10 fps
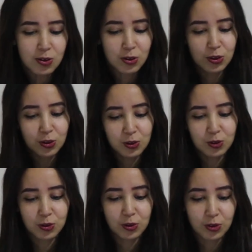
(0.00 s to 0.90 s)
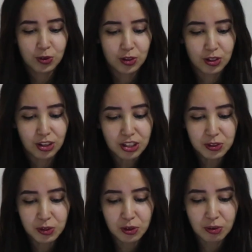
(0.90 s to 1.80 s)
Oh, they're
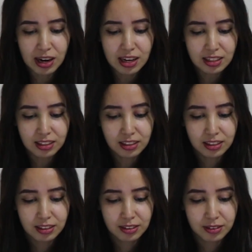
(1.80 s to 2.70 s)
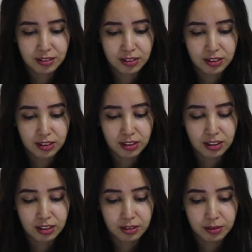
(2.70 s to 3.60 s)
doing great.
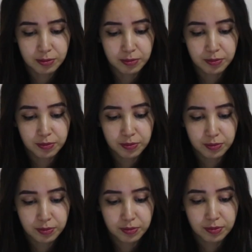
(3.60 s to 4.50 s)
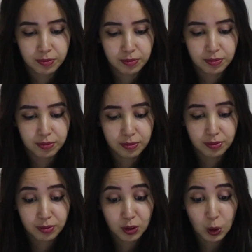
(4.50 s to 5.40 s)

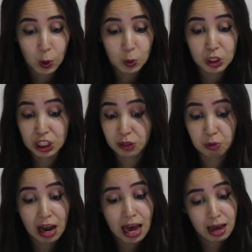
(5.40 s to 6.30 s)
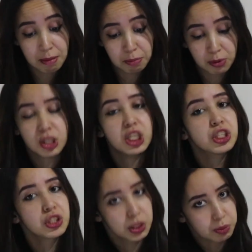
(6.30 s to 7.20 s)
Oh, she can rap
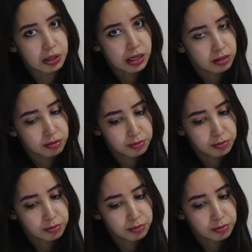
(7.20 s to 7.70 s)
in Korean.